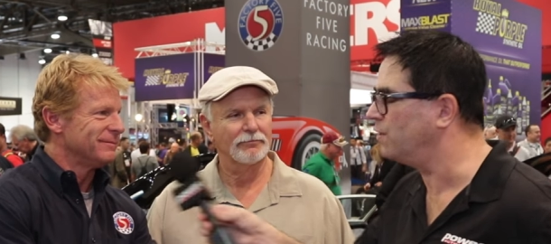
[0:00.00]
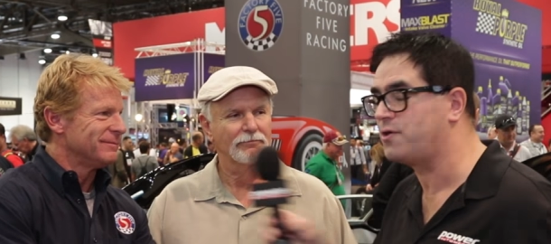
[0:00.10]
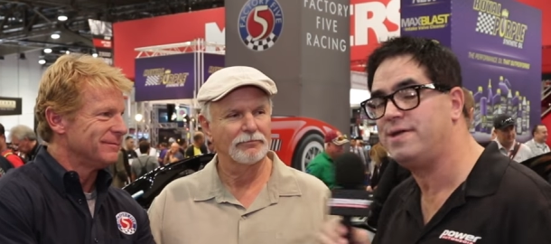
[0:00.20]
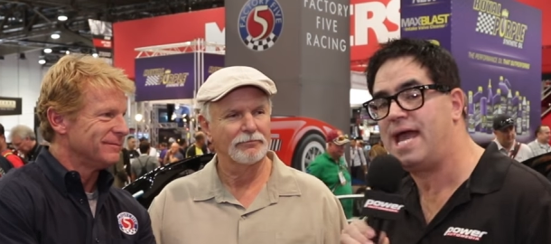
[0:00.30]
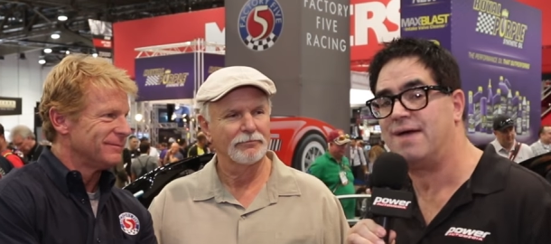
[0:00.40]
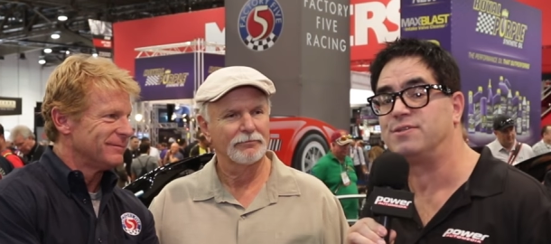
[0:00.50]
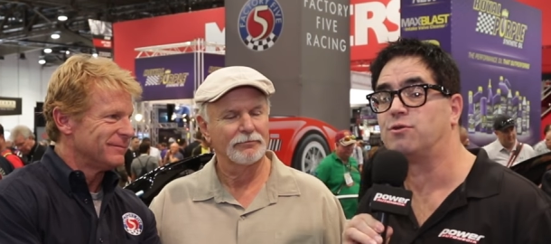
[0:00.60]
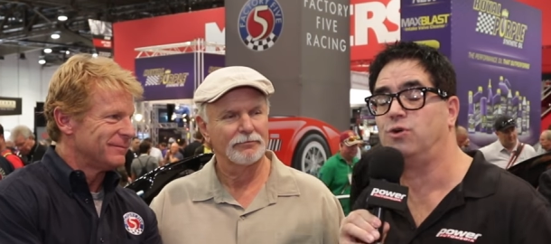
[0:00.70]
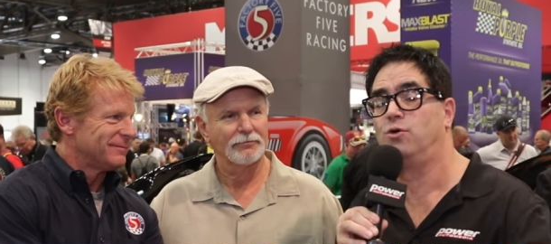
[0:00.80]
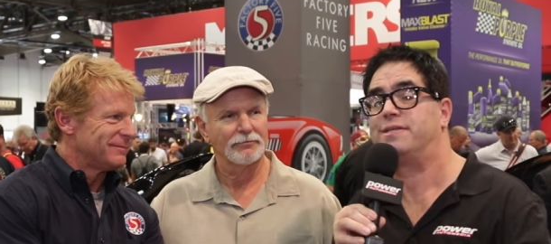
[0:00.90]
Speaker 1: There you have it. The
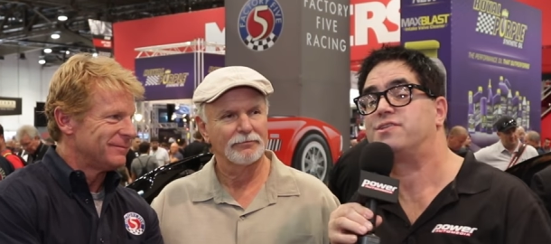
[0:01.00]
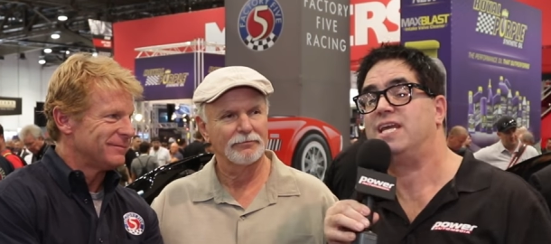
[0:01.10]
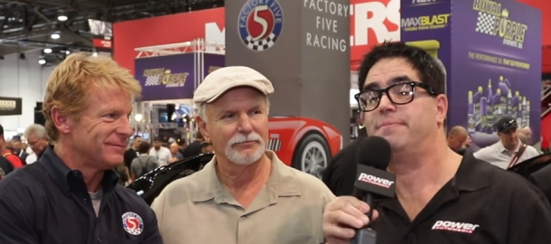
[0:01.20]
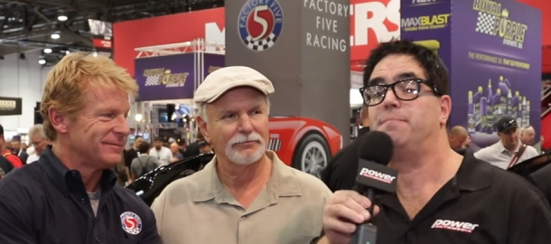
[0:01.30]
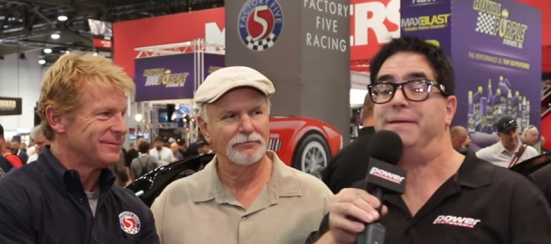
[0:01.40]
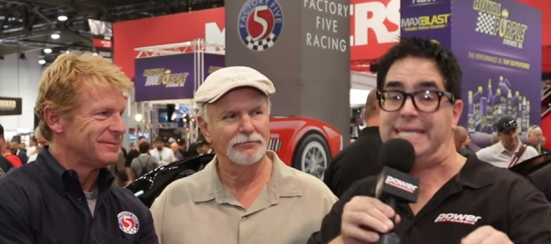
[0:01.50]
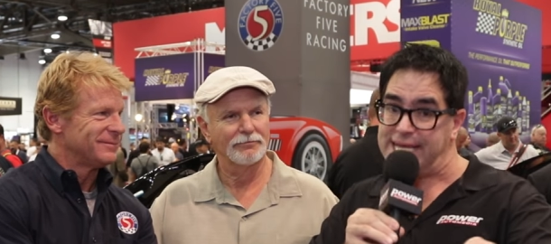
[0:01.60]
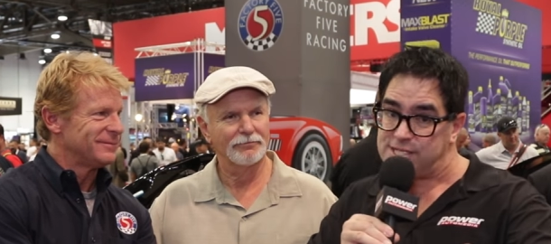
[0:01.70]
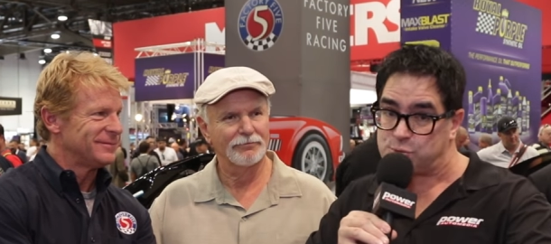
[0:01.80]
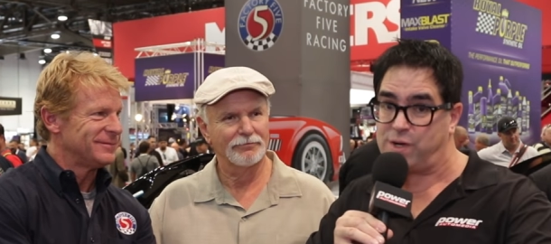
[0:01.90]
road to SEMA
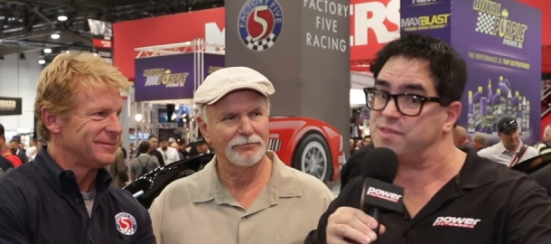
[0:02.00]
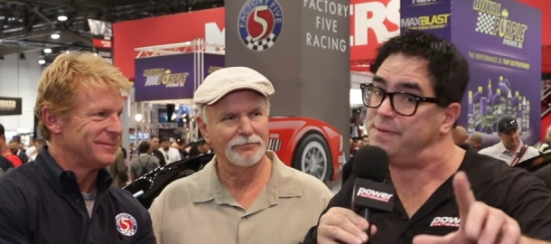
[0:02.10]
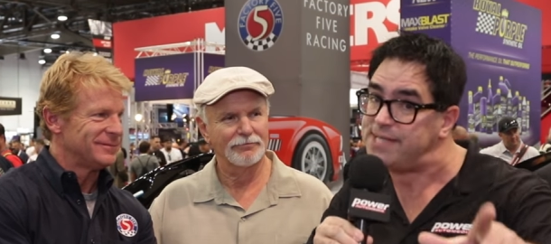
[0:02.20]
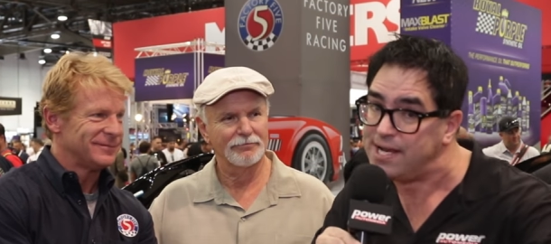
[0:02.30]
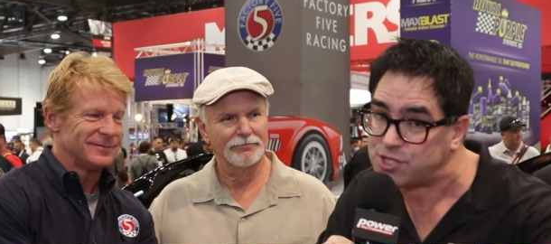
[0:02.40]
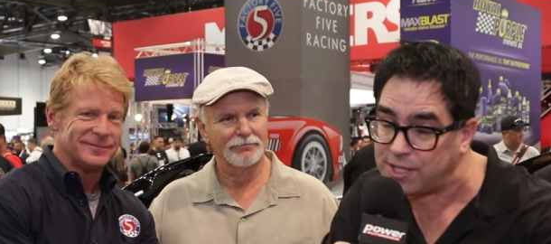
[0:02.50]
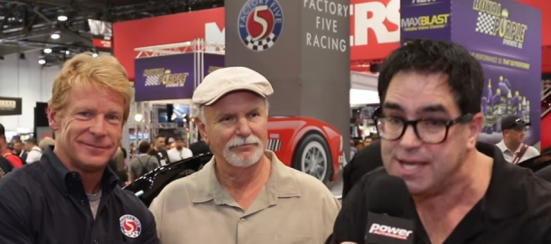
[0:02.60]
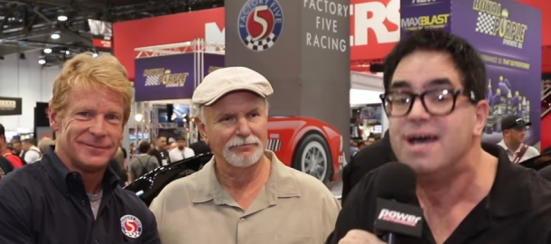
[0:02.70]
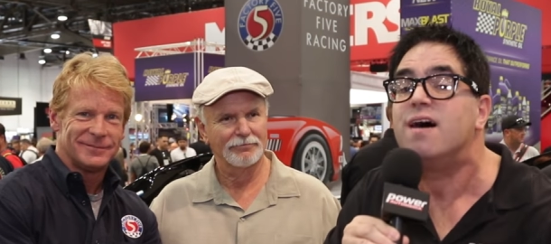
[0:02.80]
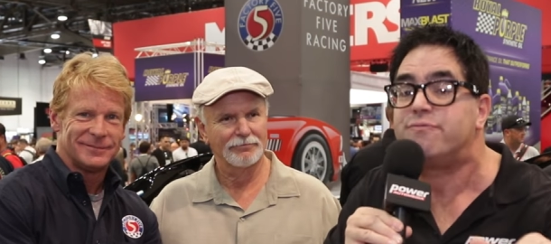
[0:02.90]
begins with potentially
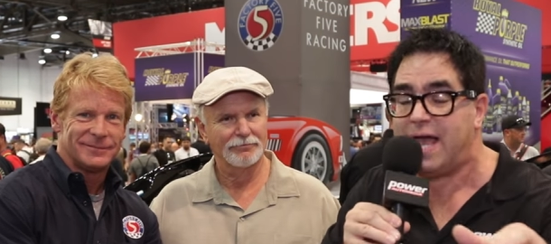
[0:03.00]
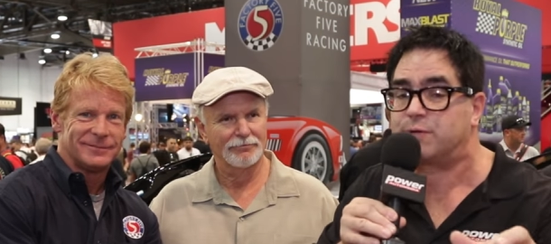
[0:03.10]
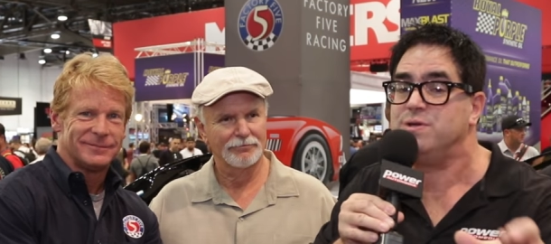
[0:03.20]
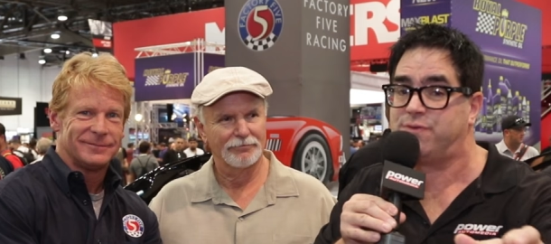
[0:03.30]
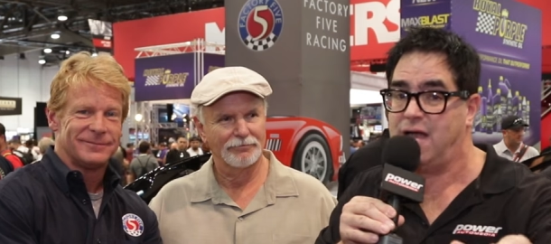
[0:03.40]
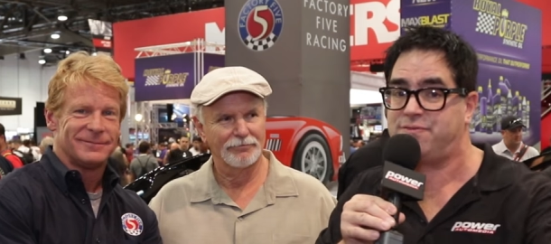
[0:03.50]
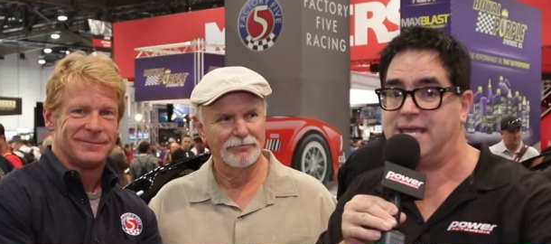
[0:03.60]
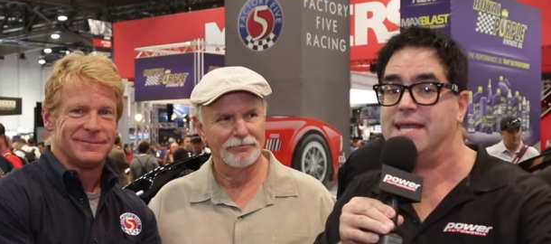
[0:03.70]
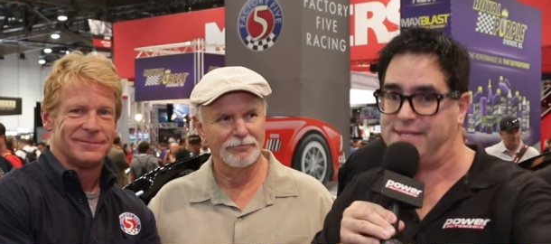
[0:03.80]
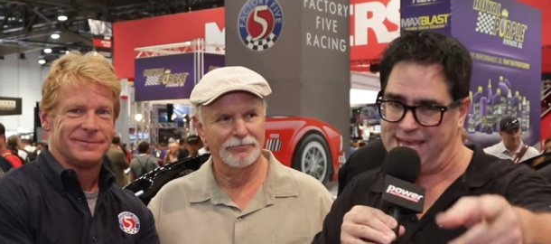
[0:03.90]
a Factory 5
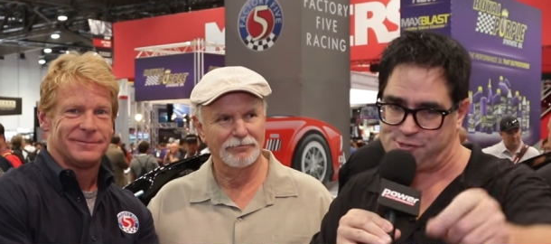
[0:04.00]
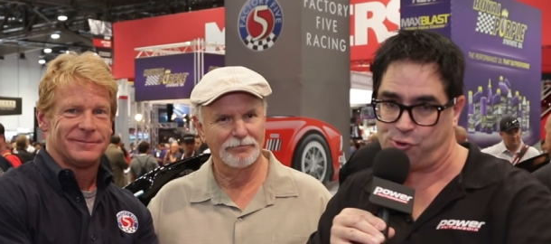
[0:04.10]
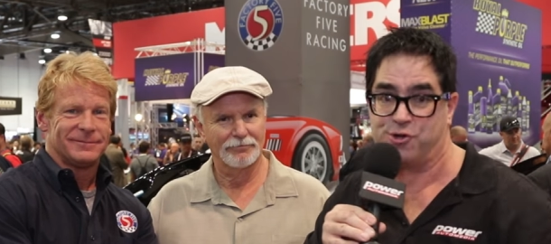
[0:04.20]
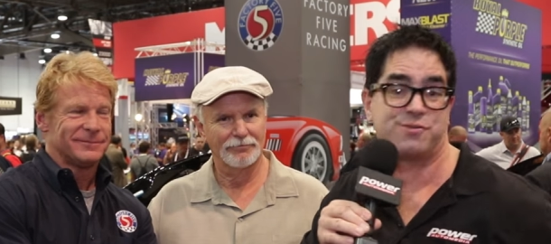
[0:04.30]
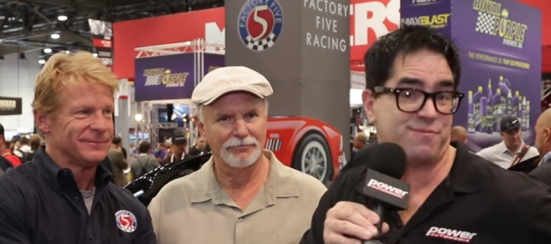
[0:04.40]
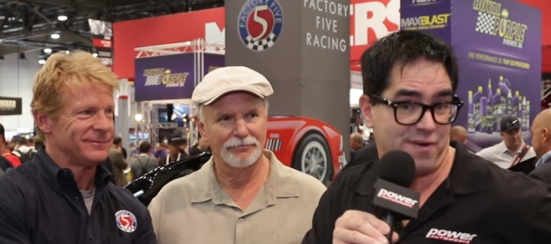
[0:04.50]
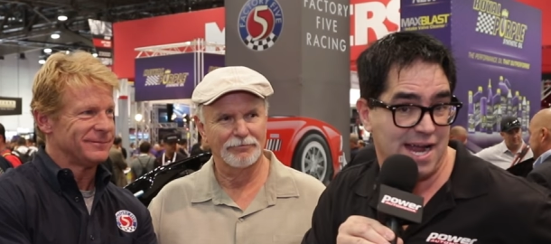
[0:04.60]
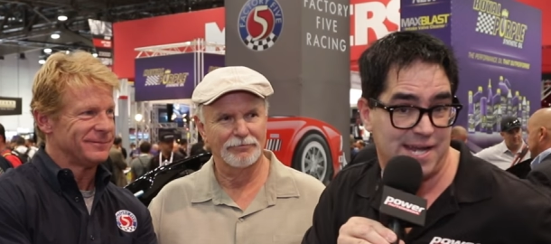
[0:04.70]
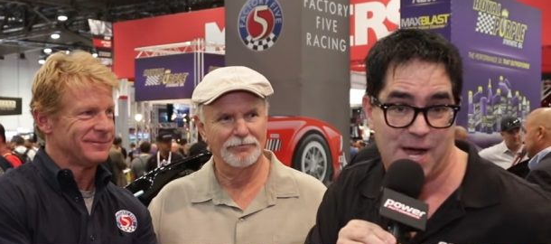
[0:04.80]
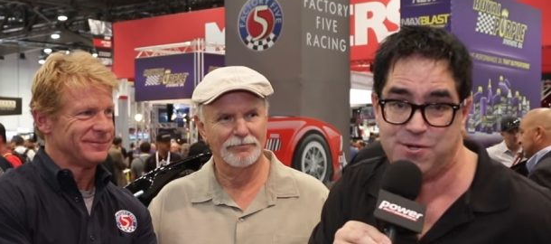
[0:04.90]
kit. Get yours and
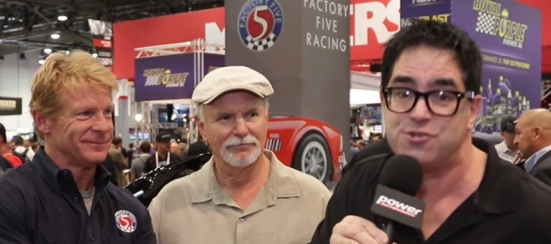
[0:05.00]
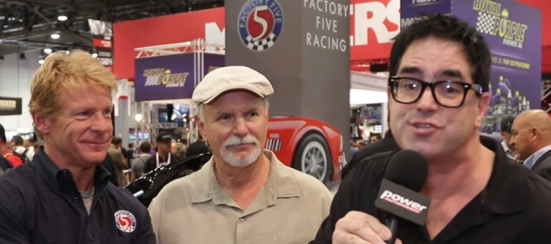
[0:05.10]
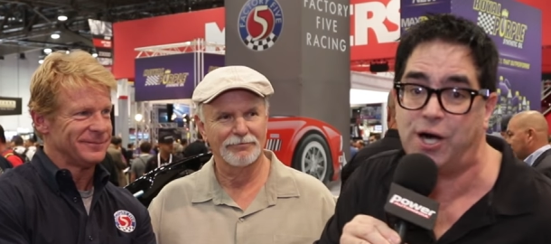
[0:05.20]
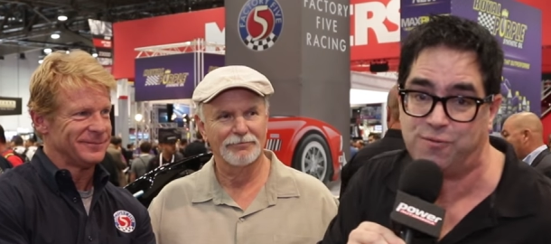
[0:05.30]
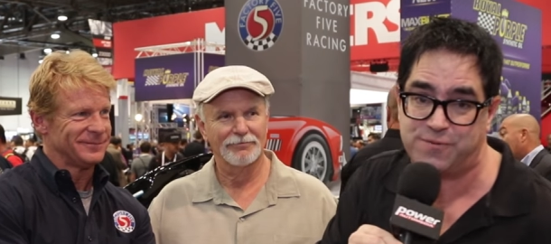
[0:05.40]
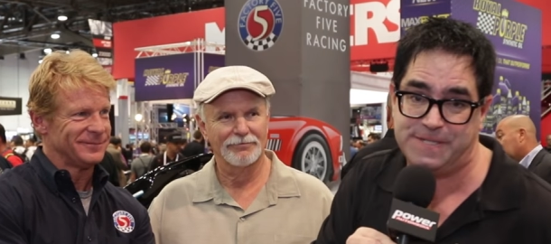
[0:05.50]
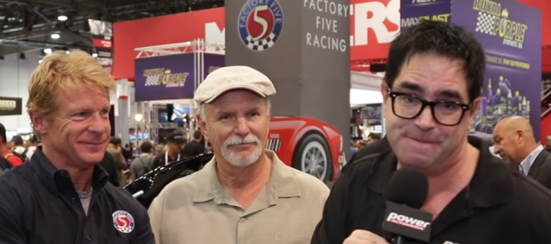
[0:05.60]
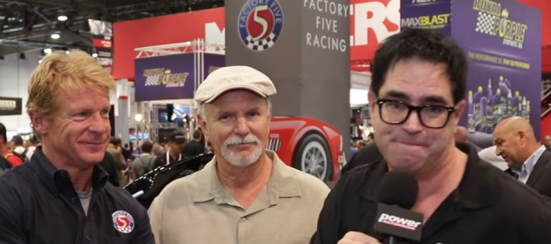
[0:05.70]
find out yourself.